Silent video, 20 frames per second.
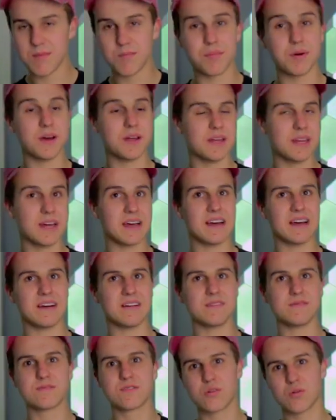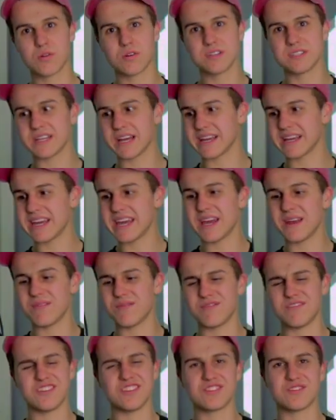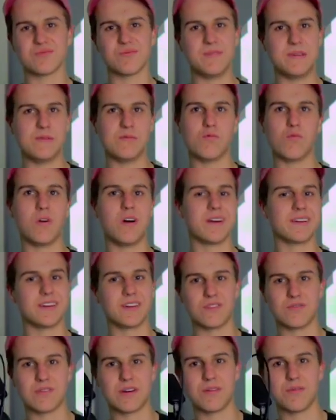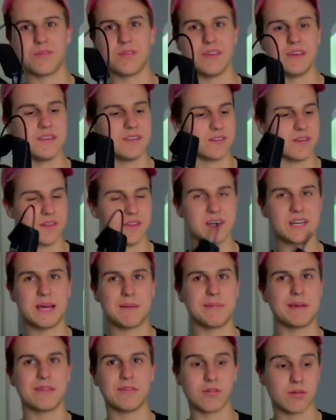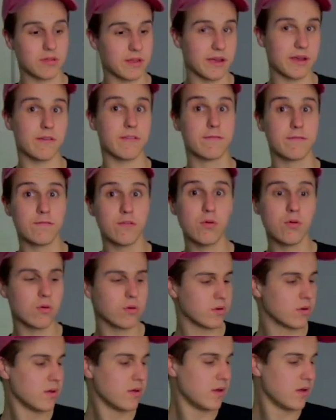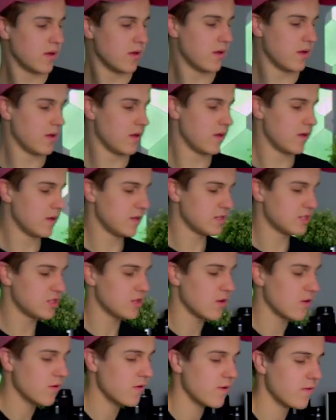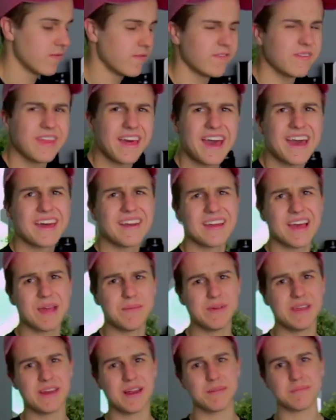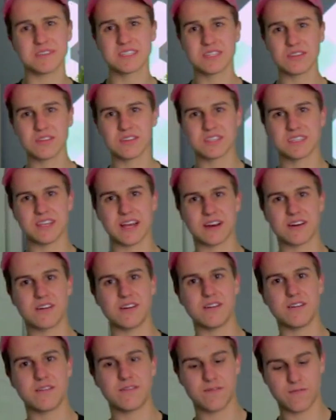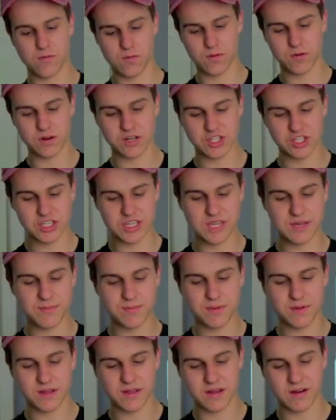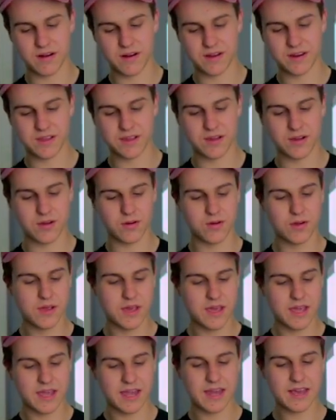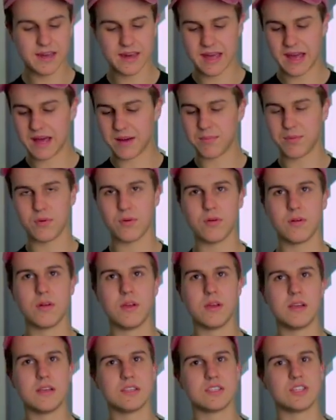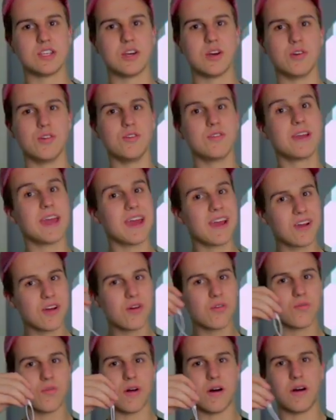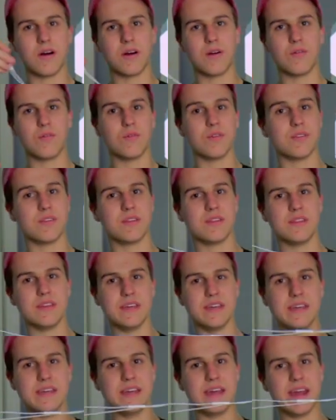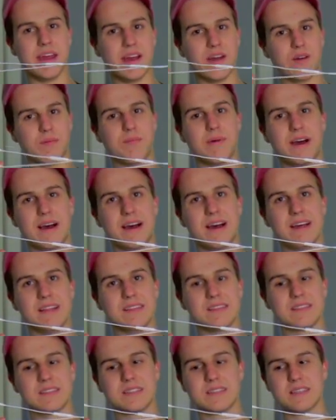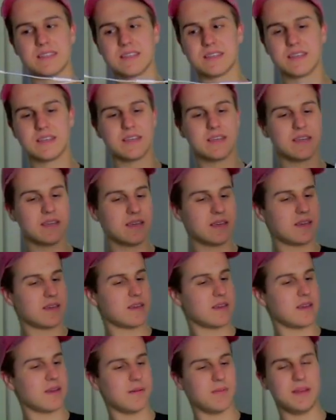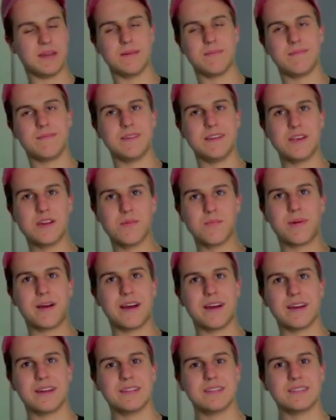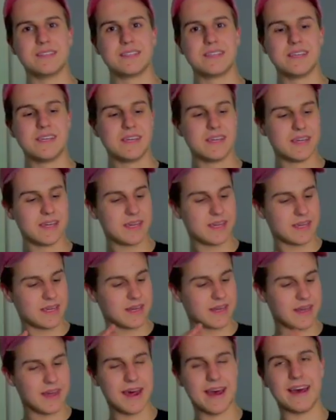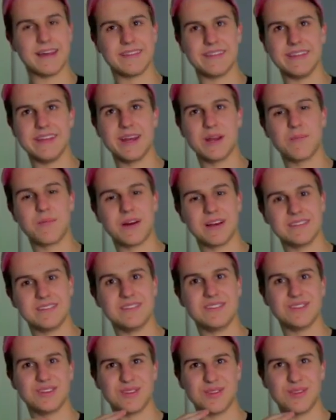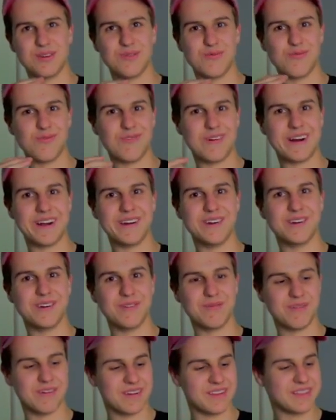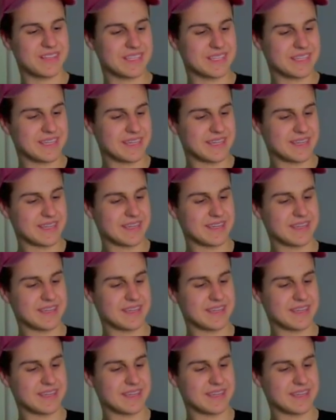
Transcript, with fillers: But of course, I can't just be walking around with these all the time. I'd look like a fool. So for that, I mean, I'm still a sucker for cheap audio and Apple. So you can't go wrong with the AirPods. I mean, EarPods not the AirPods. These are the wired ones.